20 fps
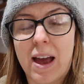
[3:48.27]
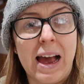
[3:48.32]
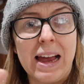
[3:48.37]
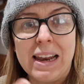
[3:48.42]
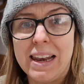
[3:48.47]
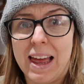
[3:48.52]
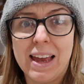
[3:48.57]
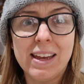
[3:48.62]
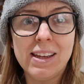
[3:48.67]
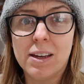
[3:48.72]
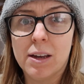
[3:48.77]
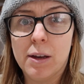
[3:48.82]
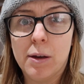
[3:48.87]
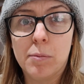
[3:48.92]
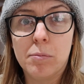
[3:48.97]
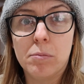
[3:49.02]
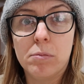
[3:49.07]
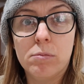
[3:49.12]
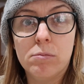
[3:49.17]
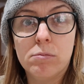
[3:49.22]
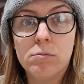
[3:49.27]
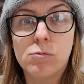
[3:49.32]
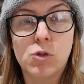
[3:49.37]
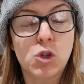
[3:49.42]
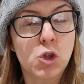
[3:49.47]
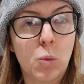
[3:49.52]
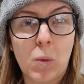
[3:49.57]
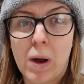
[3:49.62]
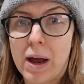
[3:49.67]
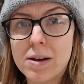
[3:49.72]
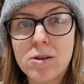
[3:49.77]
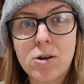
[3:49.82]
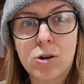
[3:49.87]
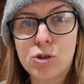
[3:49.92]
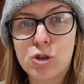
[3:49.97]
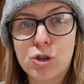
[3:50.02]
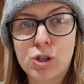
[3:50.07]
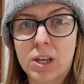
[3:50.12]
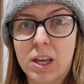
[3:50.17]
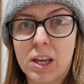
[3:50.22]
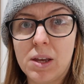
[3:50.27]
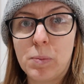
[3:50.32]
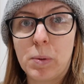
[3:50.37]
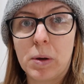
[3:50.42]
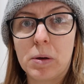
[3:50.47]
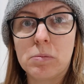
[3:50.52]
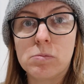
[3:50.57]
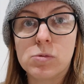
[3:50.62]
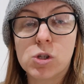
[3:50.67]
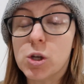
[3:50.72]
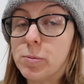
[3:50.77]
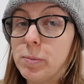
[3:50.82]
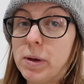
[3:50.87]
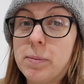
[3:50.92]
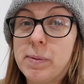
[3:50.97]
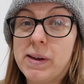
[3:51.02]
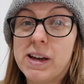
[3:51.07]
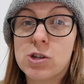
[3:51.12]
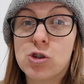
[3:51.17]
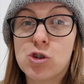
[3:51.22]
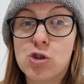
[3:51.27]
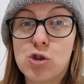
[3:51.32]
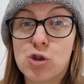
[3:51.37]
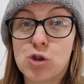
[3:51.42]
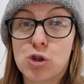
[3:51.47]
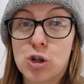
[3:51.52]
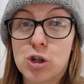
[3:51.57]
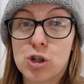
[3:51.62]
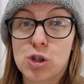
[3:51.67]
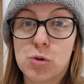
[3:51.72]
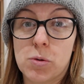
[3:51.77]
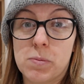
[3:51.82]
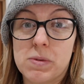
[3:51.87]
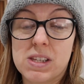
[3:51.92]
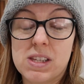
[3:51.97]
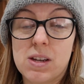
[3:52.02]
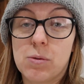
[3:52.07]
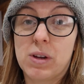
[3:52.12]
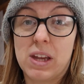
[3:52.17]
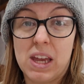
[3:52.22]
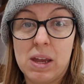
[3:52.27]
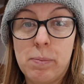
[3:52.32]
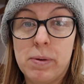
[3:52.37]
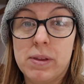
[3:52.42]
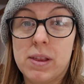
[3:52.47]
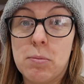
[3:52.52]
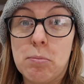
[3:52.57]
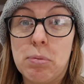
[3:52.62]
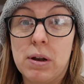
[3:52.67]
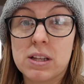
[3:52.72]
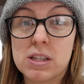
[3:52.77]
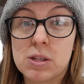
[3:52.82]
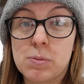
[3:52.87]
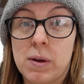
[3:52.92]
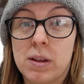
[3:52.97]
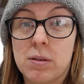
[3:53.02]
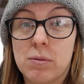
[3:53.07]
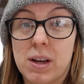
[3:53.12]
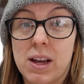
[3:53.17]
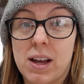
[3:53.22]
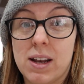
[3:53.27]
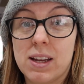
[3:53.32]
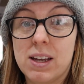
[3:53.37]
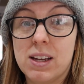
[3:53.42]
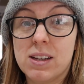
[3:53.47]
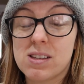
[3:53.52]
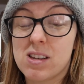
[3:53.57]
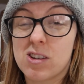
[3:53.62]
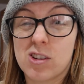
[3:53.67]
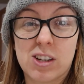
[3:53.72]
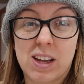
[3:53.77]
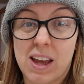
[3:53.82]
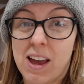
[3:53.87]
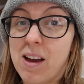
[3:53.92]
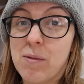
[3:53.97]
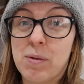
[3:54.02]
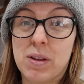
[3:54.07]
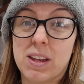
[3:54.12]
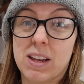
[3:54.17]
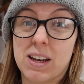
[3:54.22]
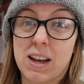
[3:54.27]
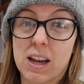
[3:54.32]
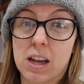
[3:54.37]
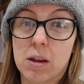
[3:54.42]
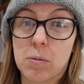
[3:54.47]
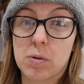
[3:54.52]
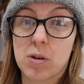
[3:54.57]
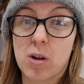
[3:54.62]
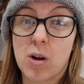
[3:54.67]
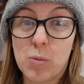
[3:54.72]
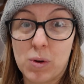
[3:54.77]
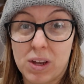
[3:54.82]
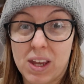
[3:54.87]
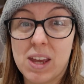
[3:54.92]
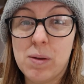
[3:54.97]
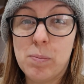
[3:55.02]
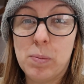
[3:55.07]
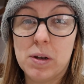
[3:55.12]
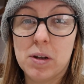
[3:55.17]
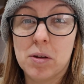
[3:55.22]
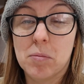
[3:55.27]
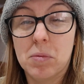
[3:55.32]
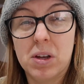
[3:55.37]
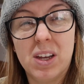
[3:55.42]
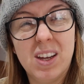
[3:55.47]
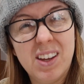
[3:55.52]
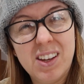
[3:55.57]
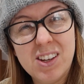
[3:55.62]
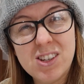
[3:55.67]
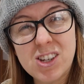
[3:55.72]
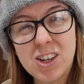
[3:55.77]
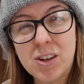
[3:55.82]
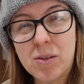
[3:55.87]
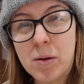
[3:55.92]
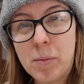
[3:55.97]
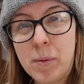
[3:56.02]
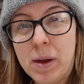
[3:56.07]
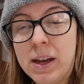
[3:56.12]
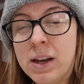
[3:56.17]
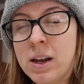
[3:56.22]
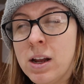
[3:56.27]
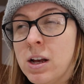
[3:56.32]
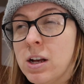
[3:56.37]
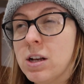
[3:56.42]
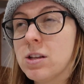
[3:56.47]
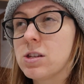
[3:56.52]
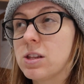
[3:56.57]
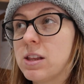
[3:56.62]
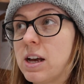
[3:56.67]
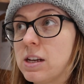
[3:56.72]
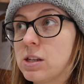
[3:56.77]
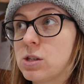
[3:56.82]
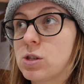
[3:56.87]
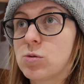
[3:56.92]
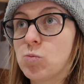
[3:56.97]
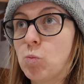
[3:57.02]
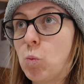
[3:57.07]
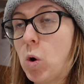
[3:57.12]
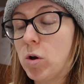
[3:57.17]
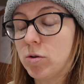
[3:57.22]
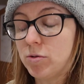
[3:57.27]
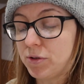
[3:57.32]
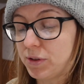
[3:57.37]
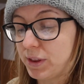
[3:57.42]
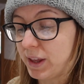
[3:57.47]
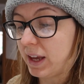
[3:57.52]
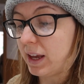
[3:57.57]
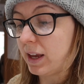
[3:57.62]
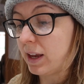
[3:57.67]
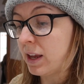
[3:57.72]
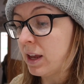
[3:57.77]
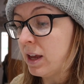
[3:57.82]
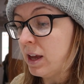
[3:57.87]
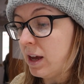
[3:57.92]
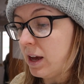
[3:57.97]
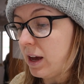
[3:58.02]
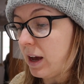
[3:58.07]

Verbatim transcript: I like them. So why not just keep them? So maybe I should just go to him and say, we're keeping them plants, by the way, Alex. I don't care whether you like them or not. We're keeping them. Do you know what I mean? So that's one thing.